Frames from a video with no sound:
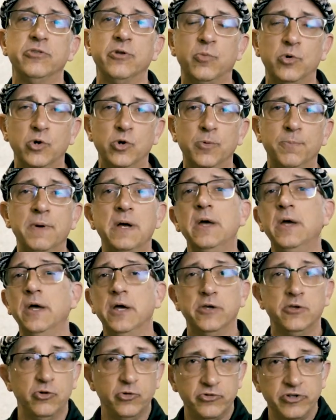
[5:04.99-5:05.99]
the room
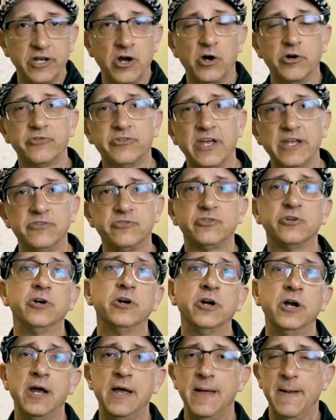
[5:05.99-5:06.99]
using our
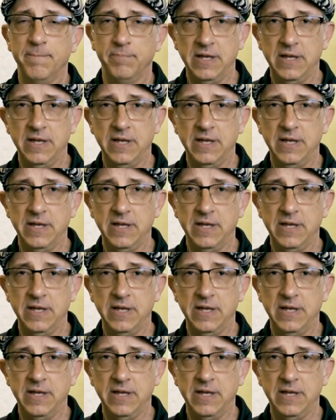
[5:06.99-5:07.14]
sensor,